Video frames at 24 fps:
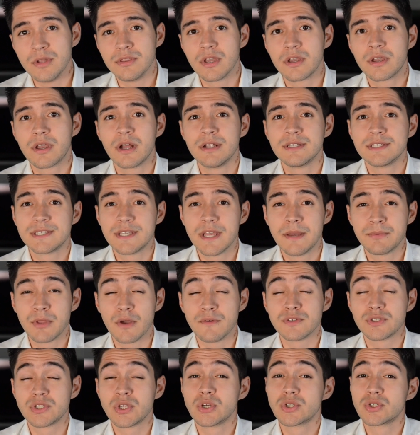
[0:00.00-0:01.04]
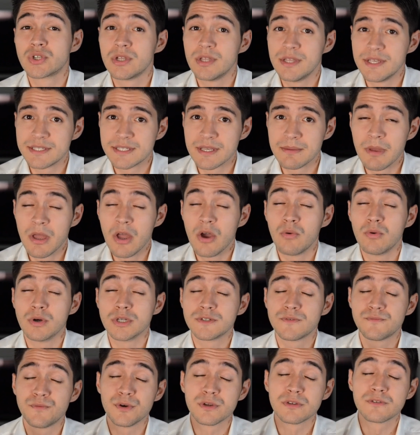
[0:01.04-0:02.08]
the concept of socialism was
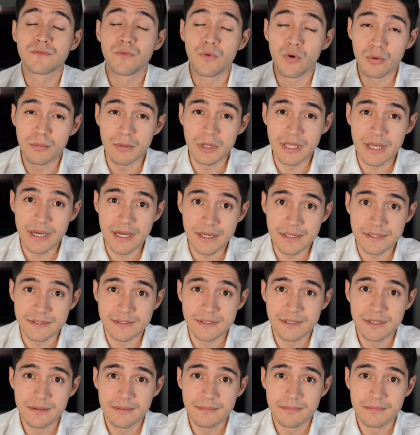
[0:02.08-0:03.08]
first formalized.